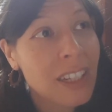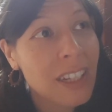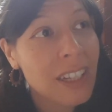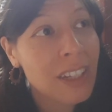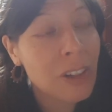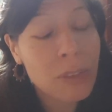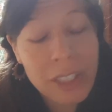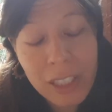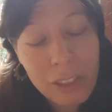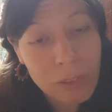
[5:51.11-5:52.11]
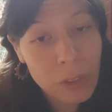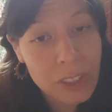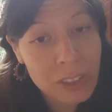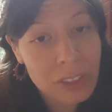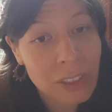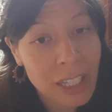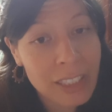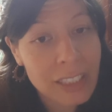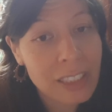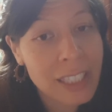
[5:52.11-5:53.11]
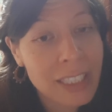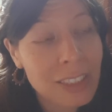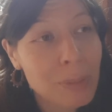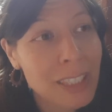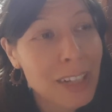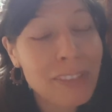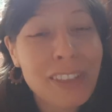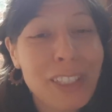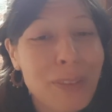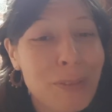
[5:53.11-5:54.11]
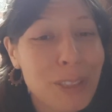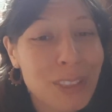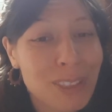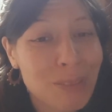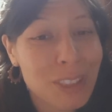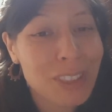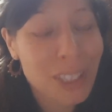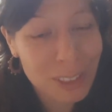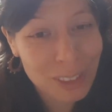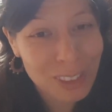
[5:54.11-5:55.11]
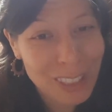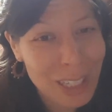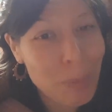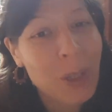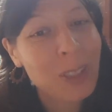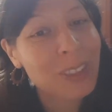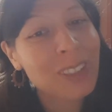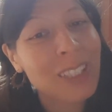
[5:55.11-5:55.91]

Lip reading: only the voices are added later, but everything was done in a barn,